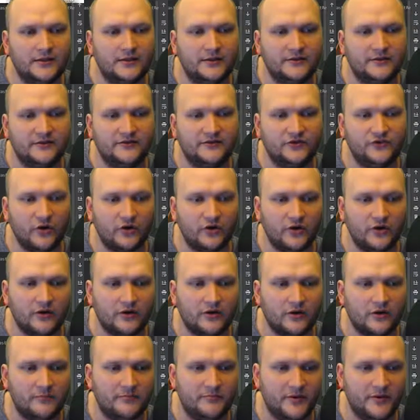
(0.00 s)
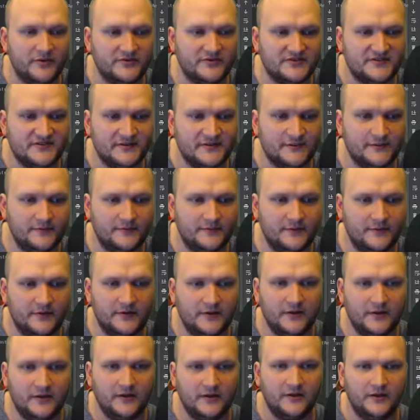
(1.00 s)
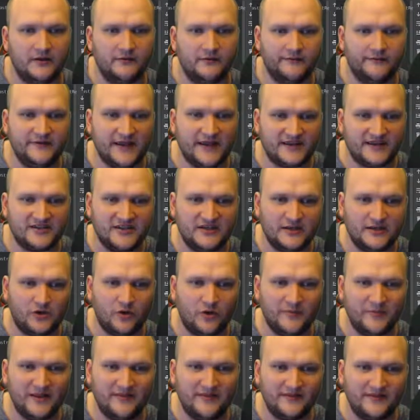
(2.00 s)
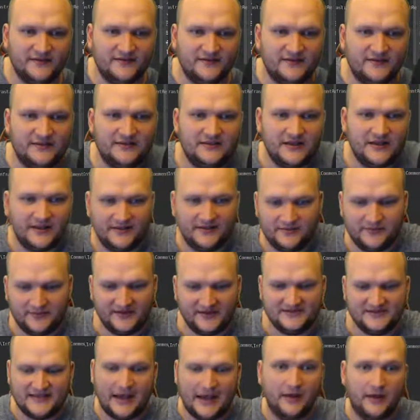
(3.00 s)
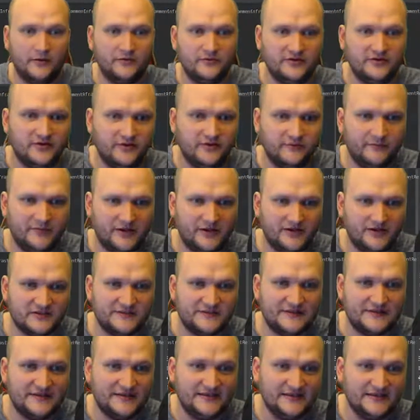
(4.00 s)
Docker compose, we actually commented the database out because we didn't